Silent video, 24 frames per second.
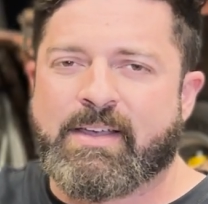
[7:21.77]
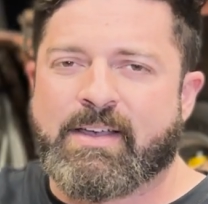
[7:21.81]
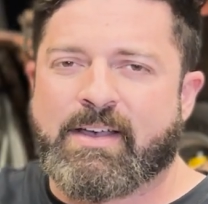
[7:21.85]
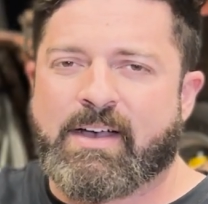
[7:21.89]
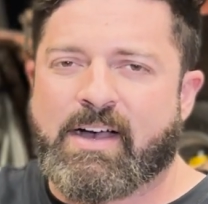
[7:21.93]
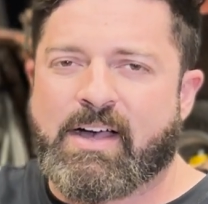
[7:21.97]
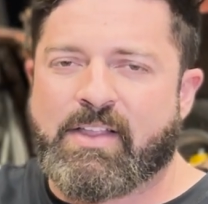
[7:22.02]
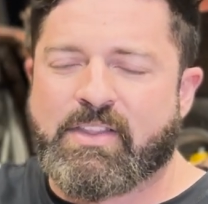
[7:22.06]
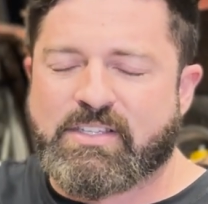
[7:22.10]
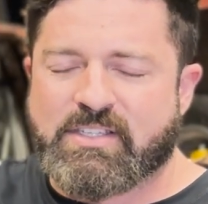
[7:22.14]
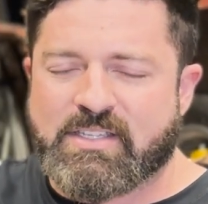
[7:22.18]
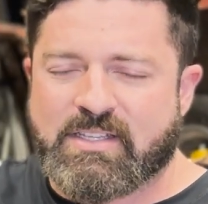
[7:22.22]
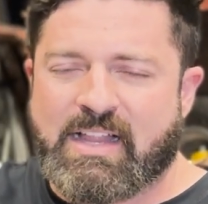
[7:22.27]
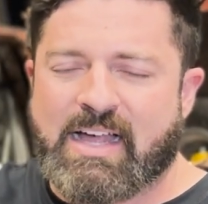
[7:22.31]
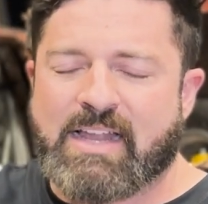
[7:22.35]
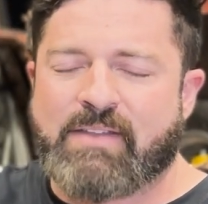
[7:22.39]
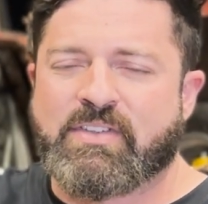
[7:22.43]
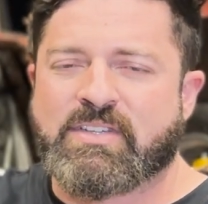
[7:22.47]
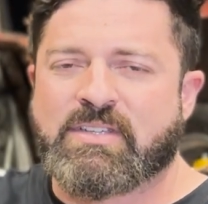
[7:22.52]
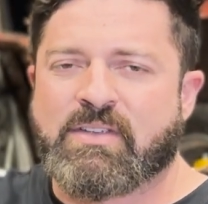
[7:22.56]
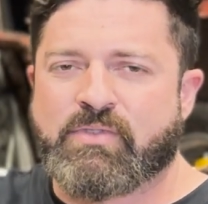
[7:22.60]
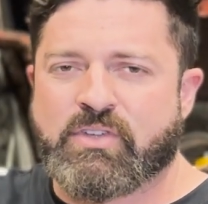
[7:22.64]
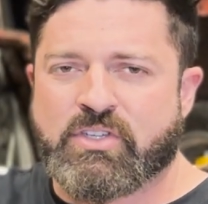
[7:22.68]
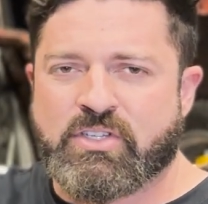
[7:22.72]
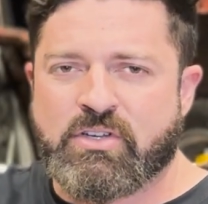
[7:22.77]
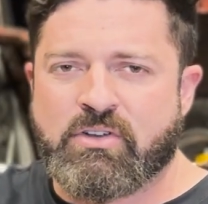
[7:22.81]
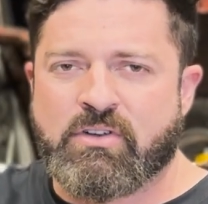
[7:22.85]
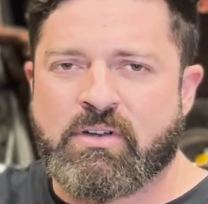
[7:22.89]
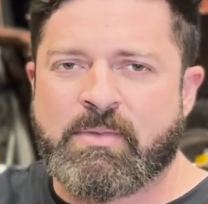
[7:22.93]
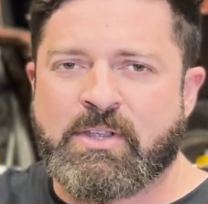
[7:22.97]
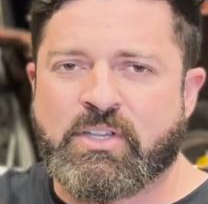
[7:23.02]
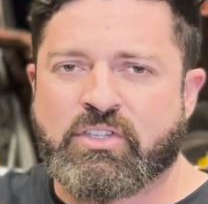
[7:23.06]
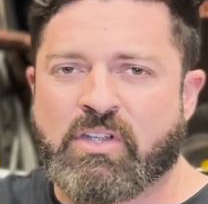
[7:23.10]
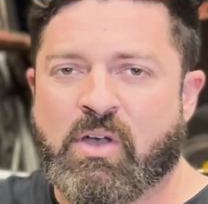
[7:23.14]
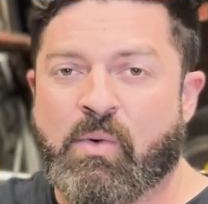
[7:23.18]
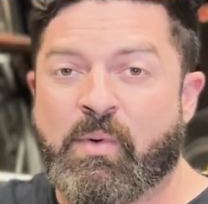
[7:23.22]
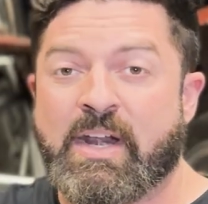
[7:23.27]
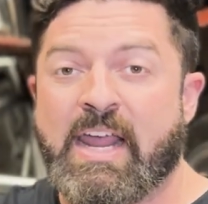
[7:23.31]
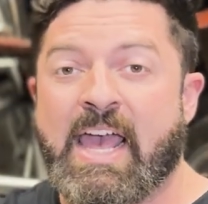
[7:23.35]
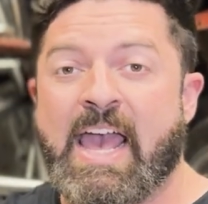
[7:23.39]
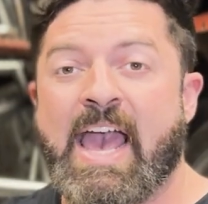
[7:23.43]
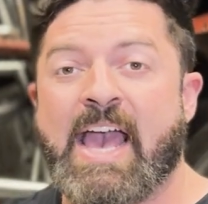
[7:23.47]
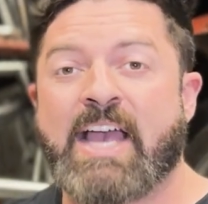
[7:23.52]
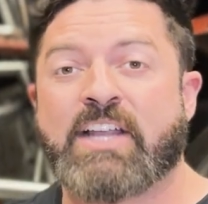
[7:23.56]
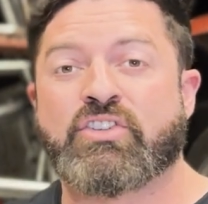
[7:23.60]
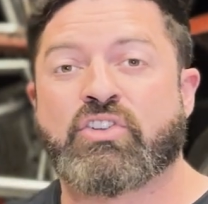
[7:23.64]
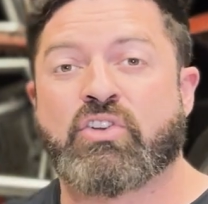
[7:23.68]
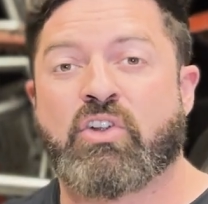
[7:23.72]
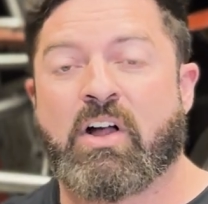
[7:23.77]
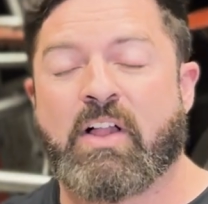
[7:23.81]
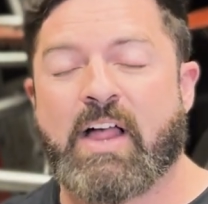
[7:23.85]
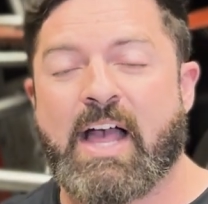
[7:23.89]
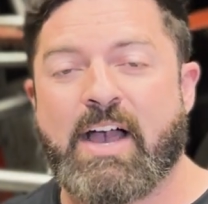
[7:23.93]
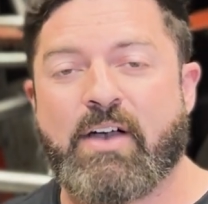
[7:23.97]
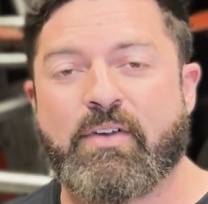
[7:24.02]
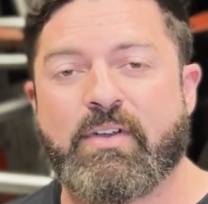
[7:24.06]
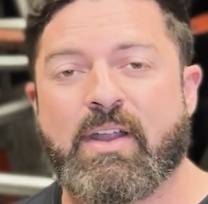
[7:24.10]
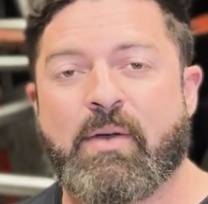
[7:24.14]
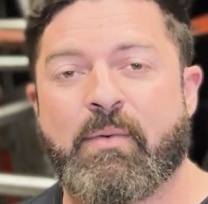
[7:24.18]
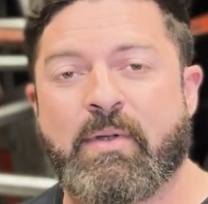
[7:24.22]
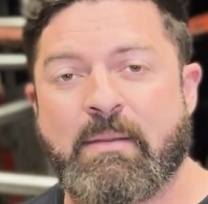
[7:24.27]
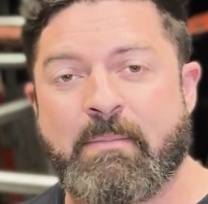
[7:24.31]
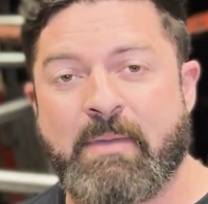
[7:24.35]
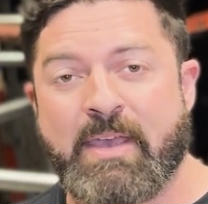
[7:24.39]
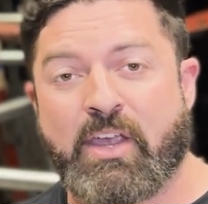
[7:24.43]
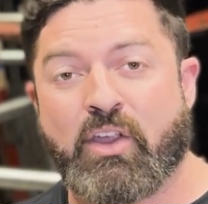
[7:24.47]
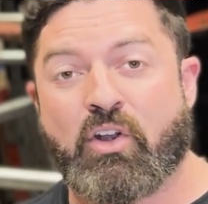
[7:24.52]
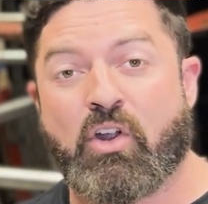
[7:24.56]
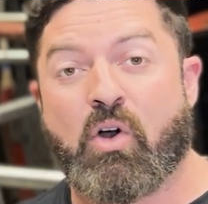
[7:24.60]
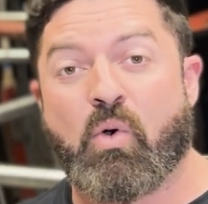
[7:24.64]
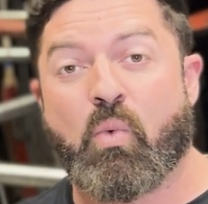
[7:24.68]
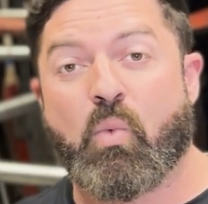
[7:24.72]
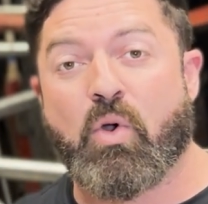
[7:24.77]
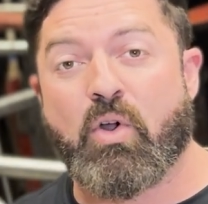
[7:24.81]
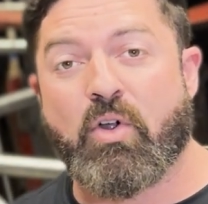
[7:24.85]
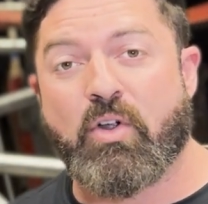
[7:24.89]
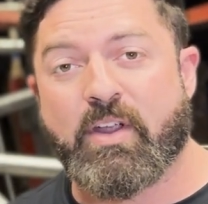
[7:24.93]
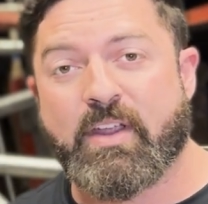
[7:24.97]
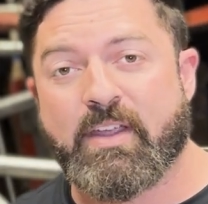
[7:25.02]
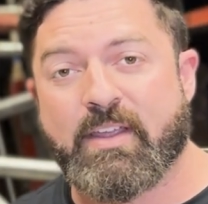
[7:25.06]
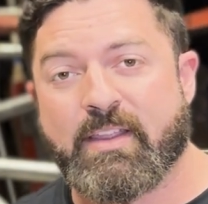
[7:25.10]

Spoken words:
A lot of this stuff is new to me, so I want to hash it all out. I want to make it all work.